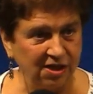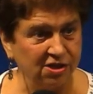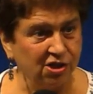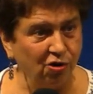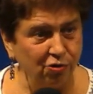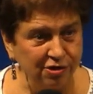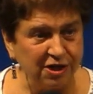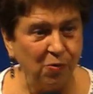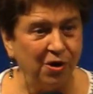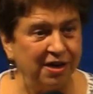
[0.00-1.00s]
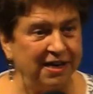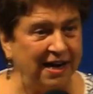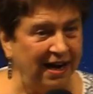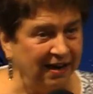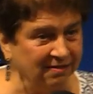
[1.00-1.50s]
So who's he working
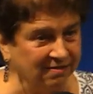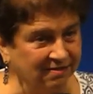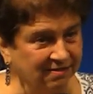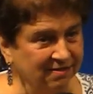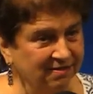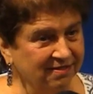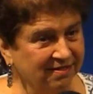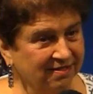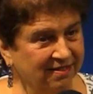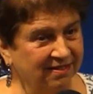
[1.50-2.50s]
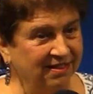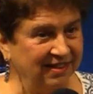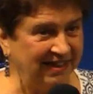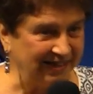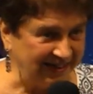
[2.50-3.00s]
on? The
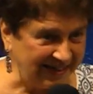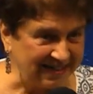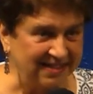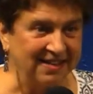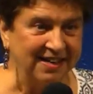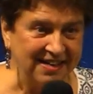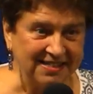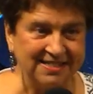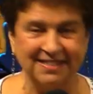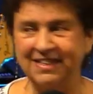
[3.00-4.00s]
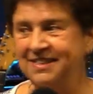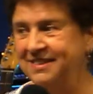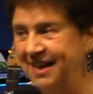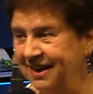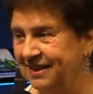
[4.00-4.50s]
little s, us,
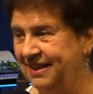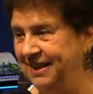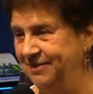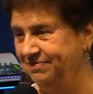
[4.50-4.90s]
exactly.